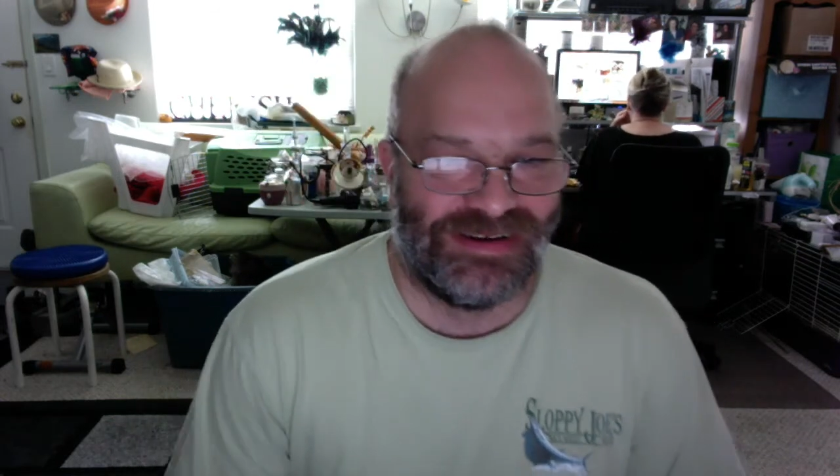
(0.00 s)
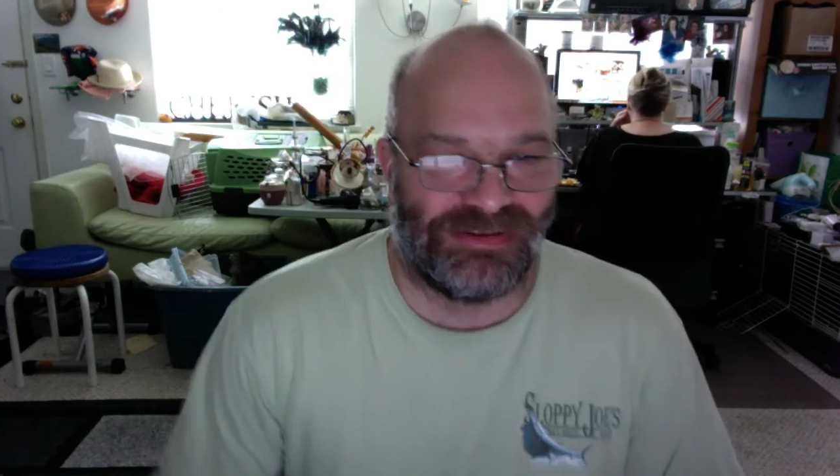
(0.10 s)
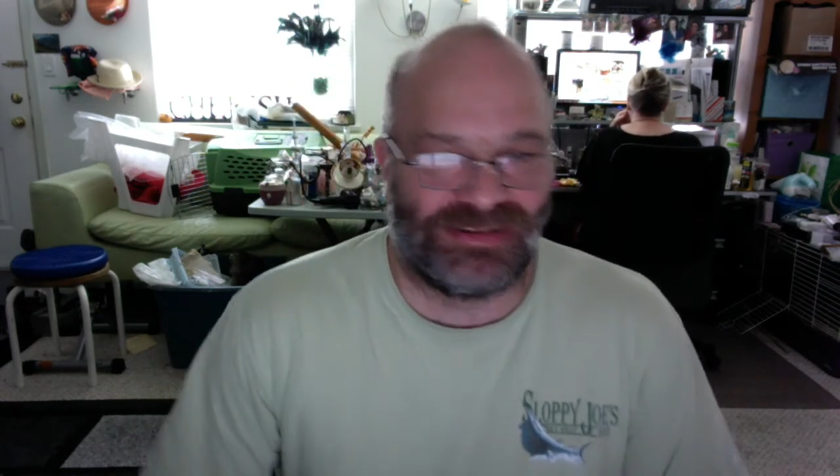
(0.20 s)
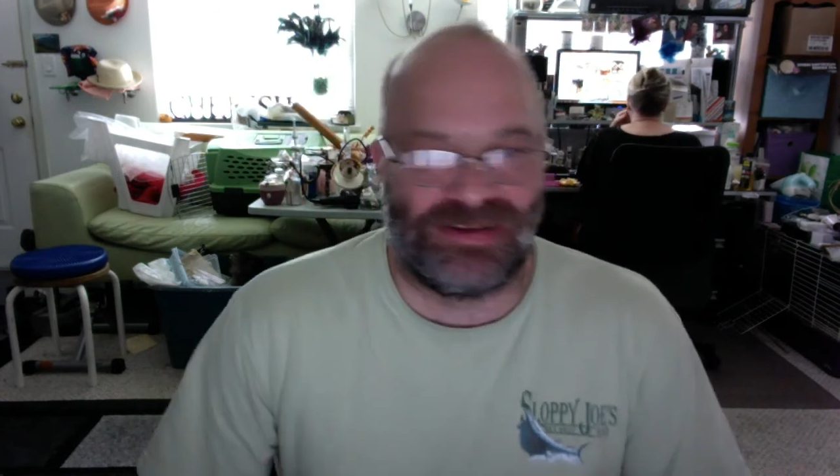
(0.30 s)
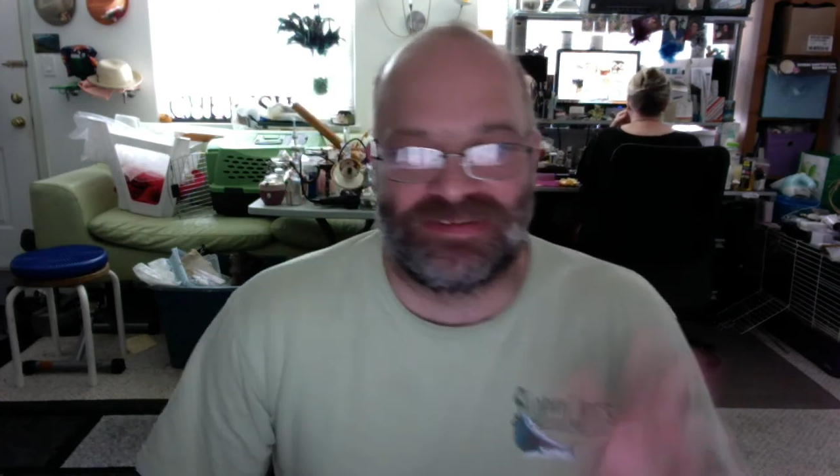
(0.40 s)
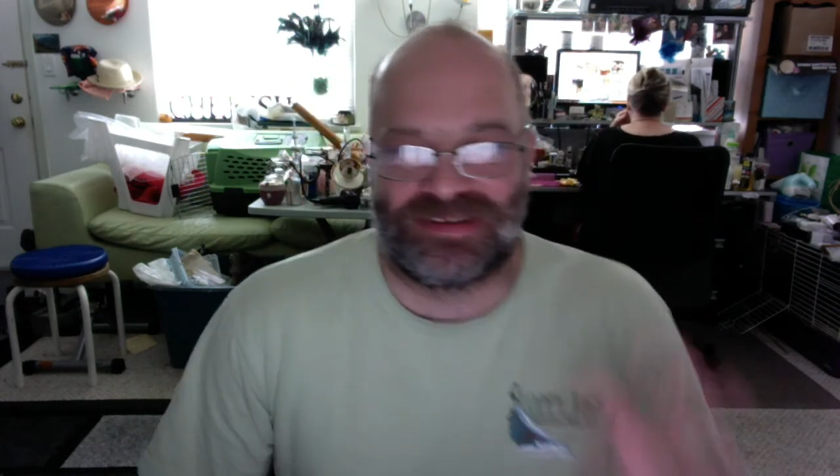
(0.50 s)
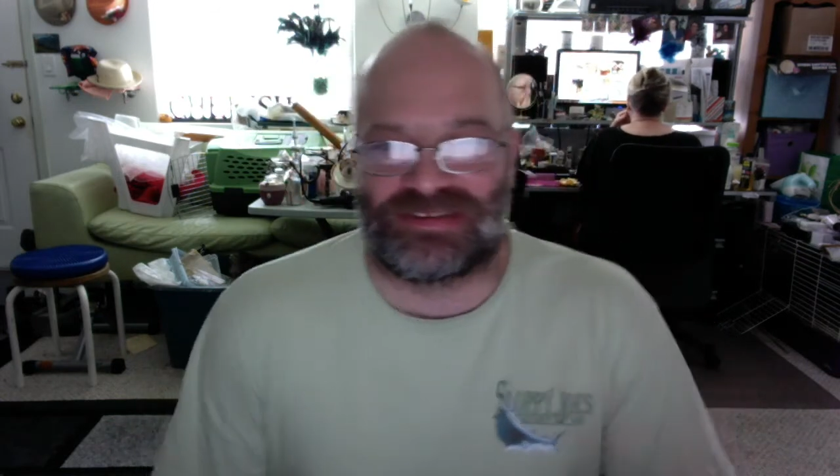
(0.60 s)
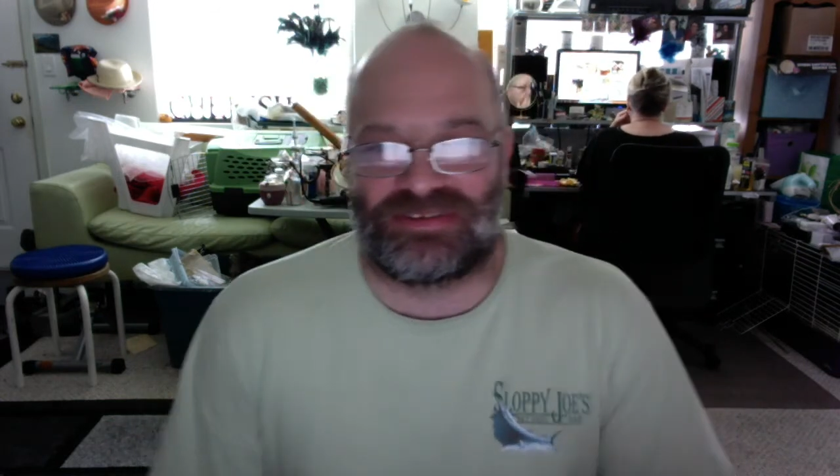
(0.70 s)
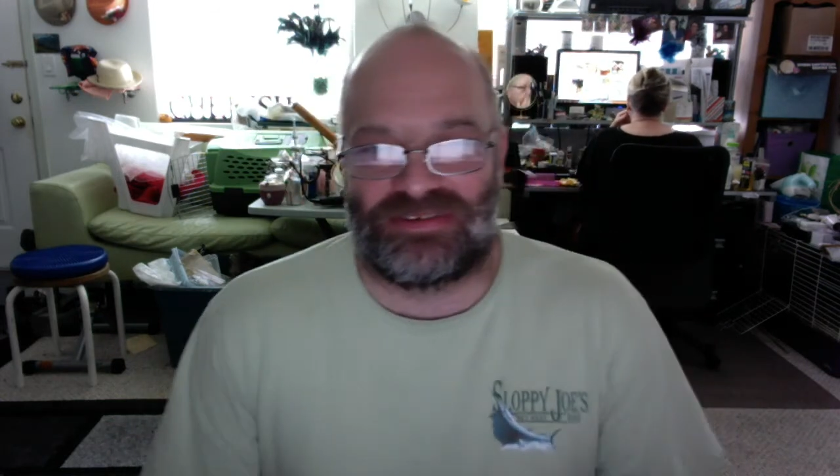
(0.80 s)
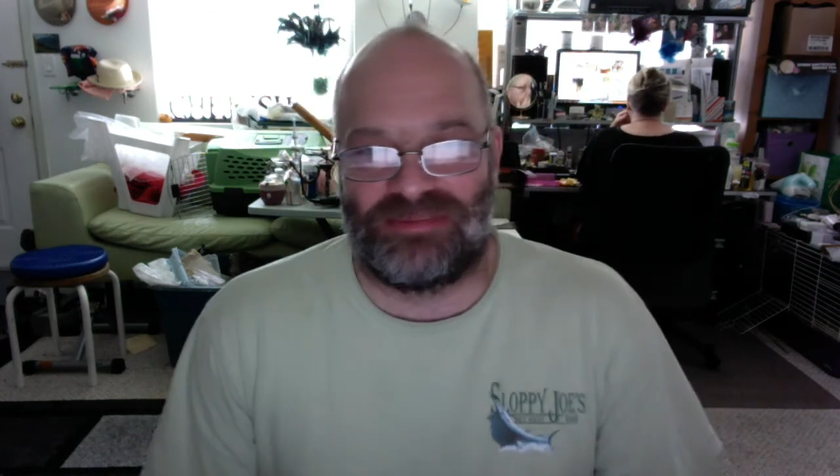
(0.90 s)
But there was a
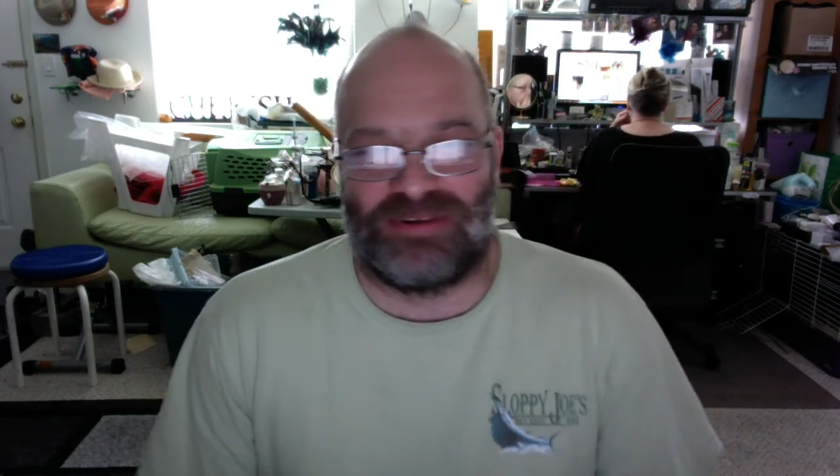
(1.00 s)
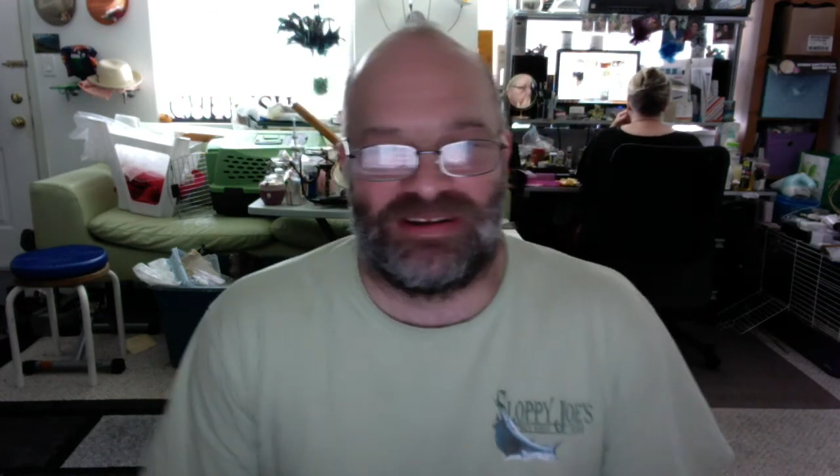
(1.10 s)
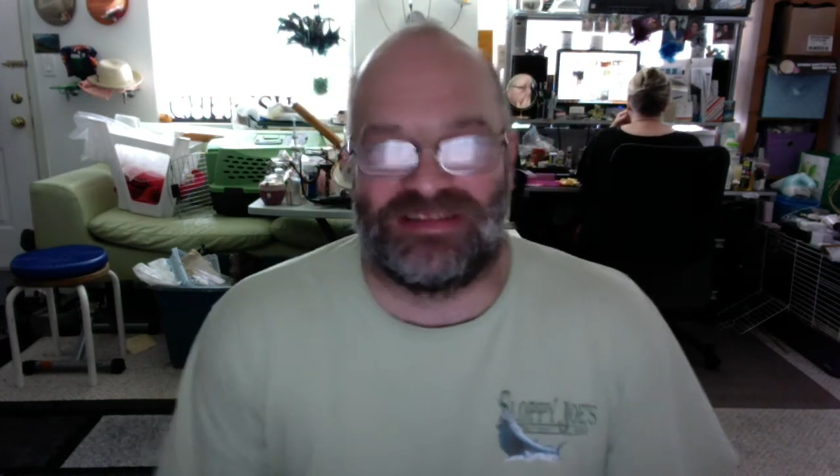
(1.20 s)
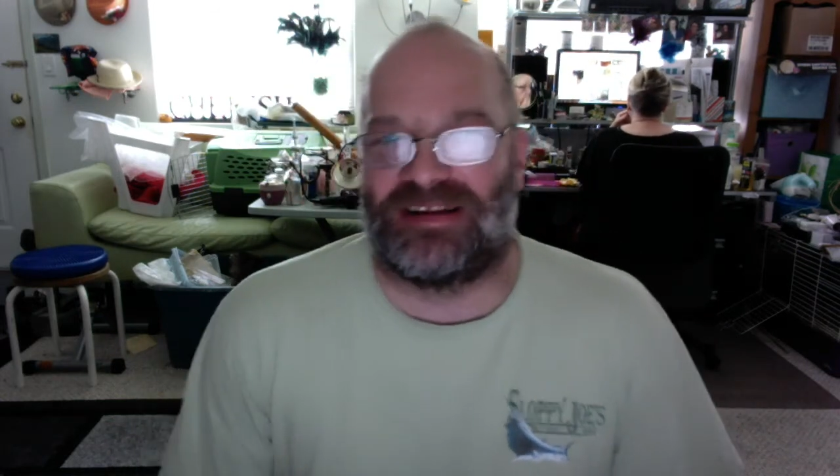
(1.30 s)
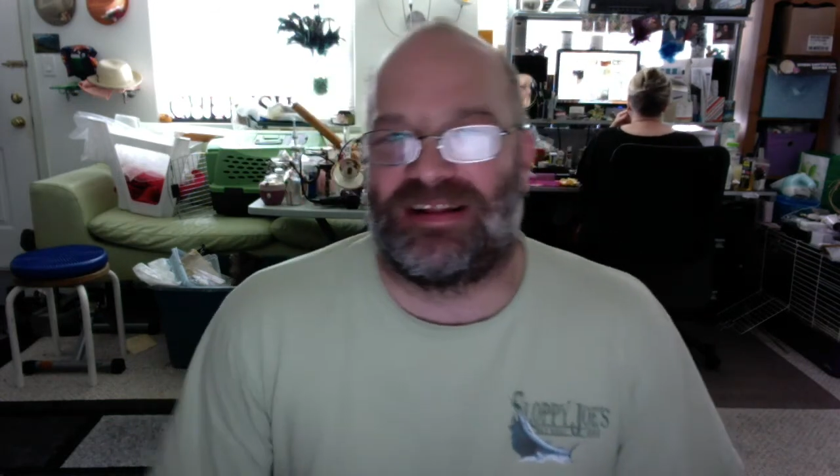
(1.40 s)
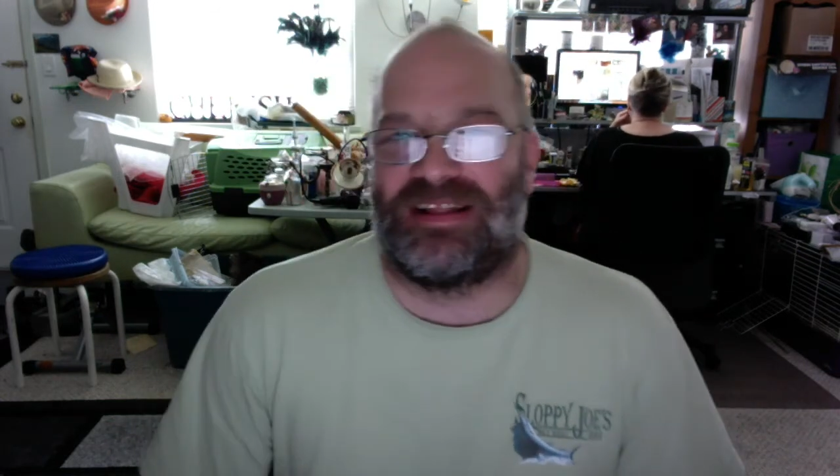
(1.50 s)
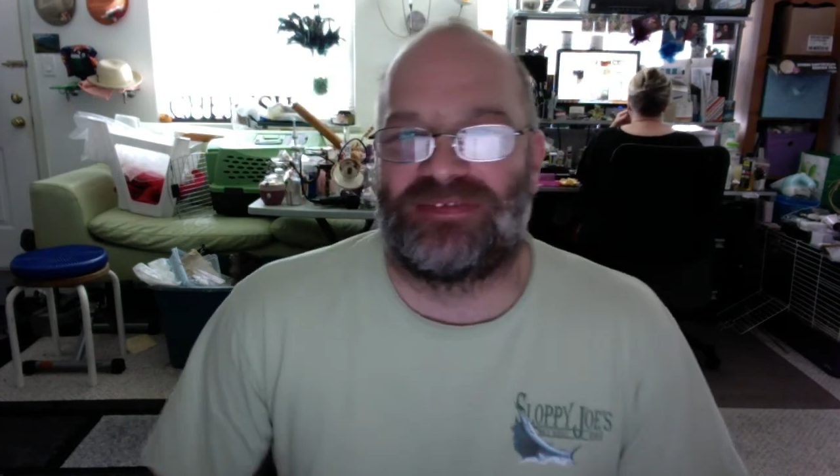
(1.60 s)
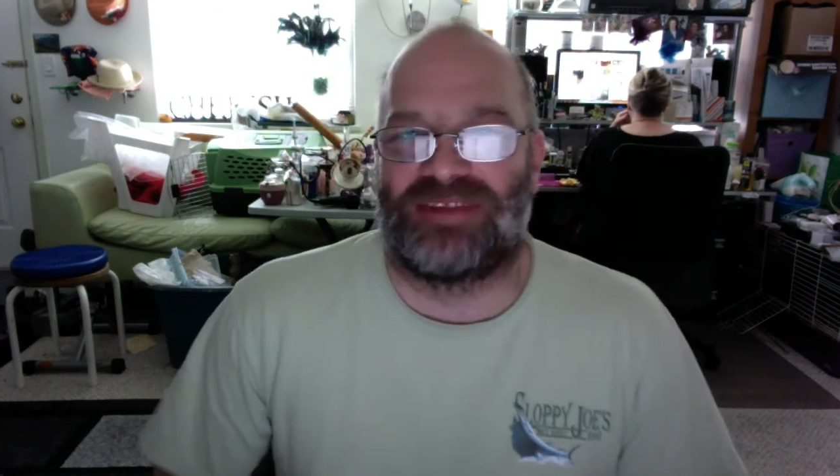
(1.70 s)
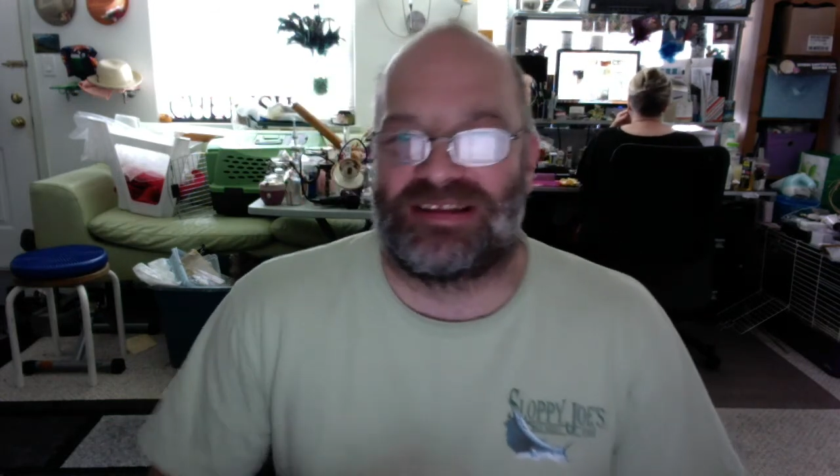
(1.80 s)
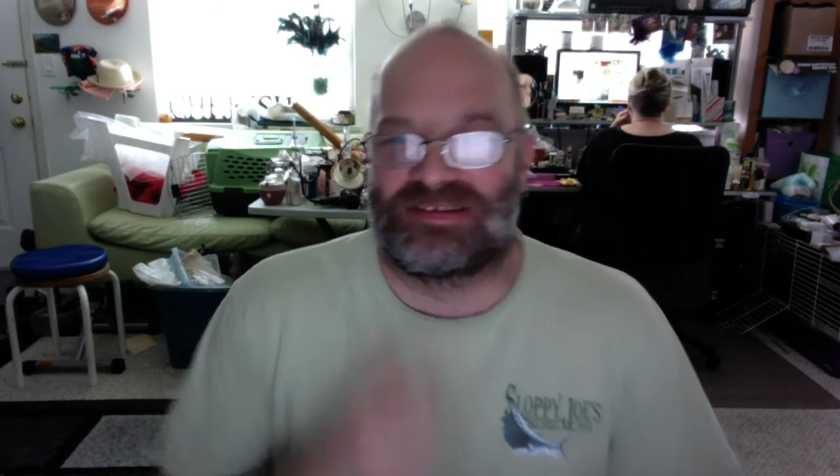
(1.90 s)
story behind that. I'll have to ask